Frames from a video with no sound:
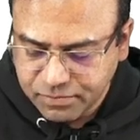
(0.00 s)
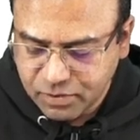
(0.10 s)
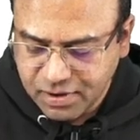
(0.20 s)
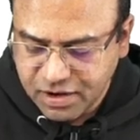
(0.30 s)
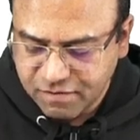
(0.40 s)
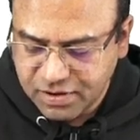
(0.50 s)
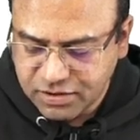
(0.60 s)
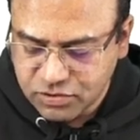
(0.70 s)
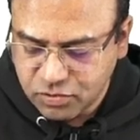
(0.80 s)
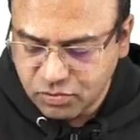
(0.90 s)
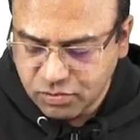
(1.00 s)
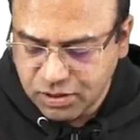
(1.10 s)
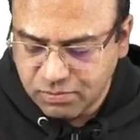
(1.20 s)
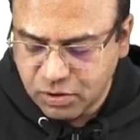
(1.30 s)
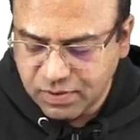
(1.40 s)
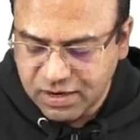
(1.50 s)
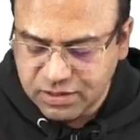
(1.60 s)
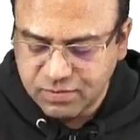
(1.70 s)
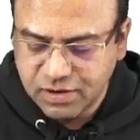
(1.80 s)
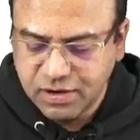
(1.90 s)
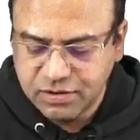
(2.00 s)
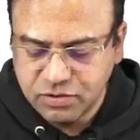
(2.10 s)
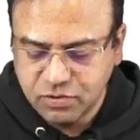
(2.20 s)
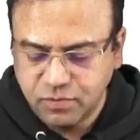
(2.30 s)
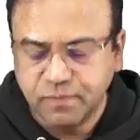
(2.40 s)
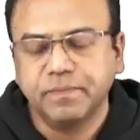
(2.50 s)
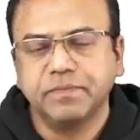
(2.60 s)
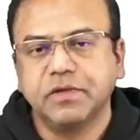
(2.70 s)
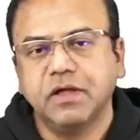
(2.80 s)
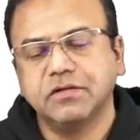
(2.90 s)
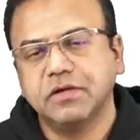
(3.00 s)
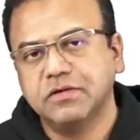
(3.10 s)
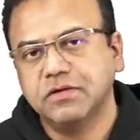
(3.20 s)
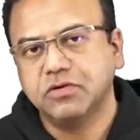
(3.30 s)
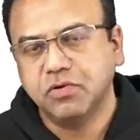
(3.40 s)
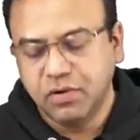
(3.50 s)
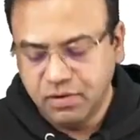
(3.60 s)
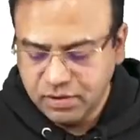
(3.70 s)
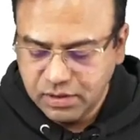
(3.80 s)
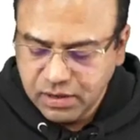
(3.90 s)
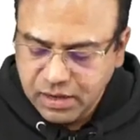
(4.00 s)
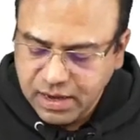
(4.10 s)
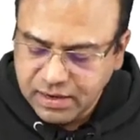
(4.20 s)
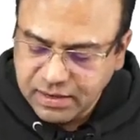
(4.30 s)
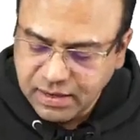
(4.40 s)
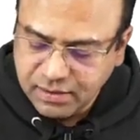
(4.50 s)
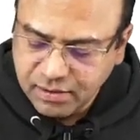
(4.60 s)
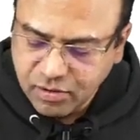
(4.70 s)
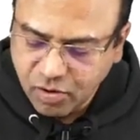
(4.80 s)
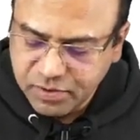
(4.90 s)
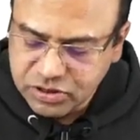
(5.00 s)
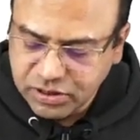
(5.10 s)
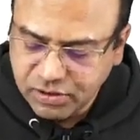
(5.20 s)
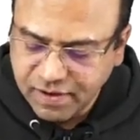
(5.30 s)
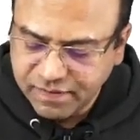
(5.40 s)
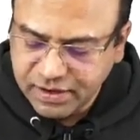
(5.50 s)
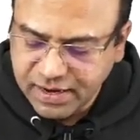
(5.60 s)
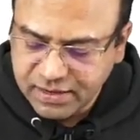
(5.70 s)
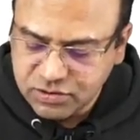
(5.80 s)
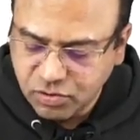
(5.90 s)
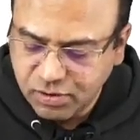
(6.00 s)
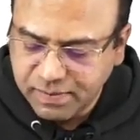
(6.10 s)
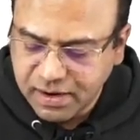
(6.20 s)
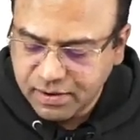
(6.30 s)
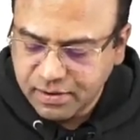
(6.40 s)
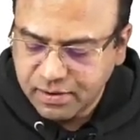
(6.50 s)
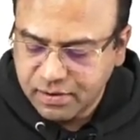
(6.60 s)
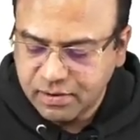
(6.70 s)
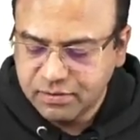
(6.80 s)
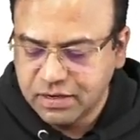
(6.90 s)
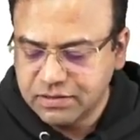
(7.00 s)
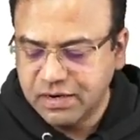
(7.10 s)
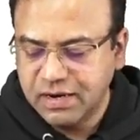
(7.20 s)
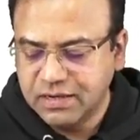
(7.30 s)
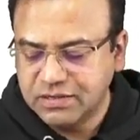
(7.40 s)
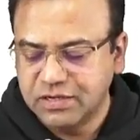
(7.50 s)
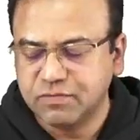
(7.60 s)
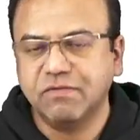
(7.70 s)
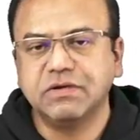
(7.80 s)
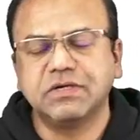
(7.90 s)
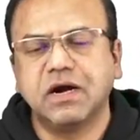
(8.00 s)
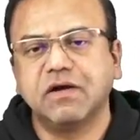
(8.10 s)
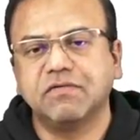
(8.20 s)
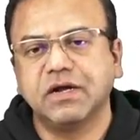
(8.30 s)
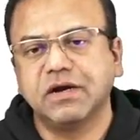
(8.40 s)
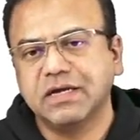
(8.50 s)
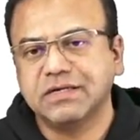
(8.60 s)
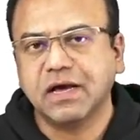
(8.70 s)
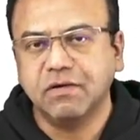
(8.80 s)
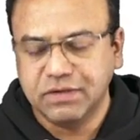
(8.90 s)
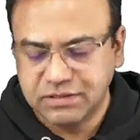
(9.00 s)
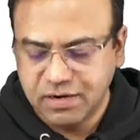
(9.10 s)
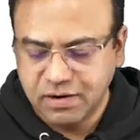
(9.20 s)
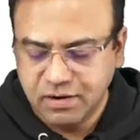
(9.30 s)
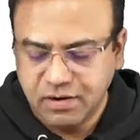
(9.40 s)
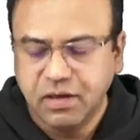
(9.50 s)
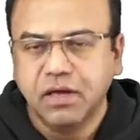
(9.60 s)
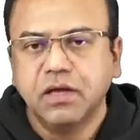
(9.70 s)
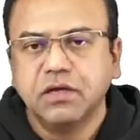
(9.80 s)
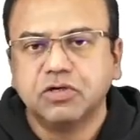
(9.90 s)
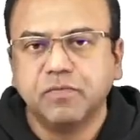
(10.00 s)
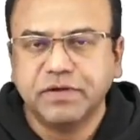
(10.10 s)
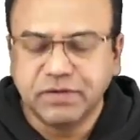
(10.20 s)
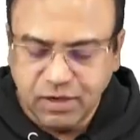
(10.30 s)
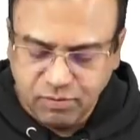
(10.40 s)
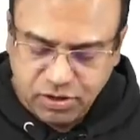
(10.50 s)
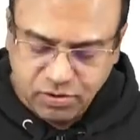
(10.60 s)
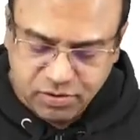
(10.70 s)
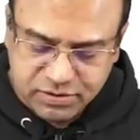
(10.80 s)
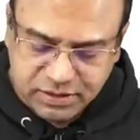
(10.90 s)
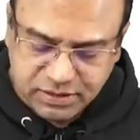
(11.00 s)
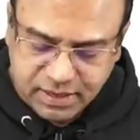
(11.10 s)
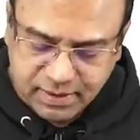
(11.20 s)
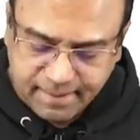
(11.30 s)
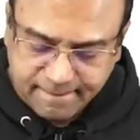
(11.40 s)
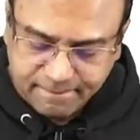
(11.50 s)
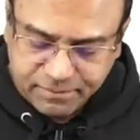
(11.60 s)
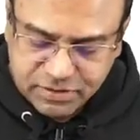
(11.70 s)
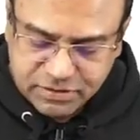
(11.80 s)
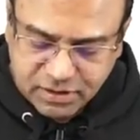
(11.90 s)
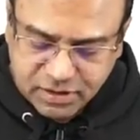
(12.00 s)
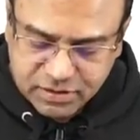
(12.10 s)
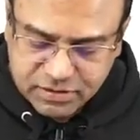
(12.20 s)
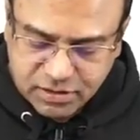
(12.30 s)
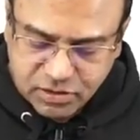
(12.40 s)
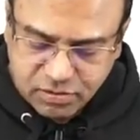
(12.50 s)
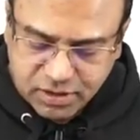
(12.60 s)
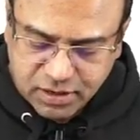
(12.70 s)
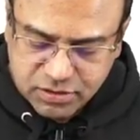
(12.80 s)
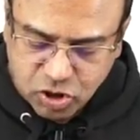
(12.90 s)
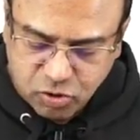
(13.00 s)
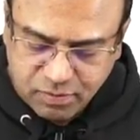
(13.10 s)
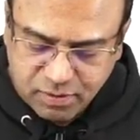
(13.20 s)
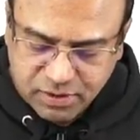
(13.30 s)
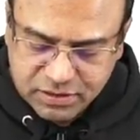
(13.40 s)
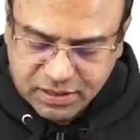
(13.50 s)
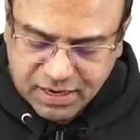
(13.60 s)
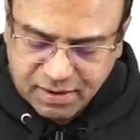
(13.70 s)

you have S2, in between S1 and S2 is the systole, and then obviously you have the diastole part, that's the next S1 will start after that next cycle will start. So basically what you're noticing then is the crescendo decrescendo murmur is a